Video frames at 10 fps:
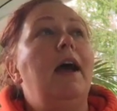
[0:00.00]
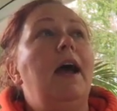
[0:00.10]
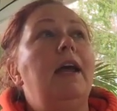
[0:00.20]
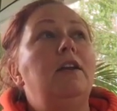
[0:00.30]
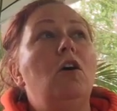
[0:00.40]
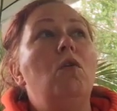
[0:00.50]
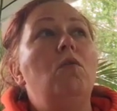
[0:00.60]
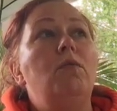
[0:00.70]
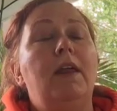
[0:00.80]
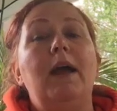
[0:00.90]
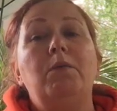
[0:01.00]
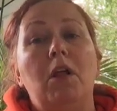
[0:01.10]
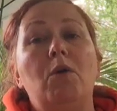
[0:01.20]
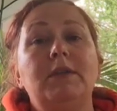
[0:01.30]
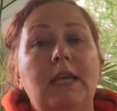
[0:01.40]
I know that I will
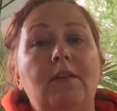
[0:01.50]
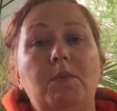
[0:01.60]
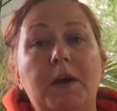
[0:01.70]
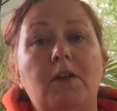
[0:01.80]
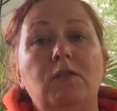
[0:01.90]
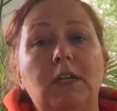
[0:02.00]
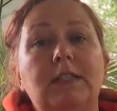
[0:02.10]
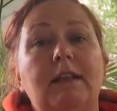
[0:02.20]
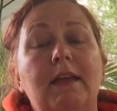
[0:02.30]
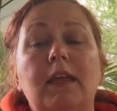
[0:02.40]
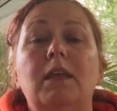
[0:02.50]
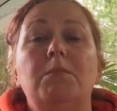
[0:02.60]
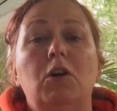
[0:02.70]
always have a pair of jeans. I like them.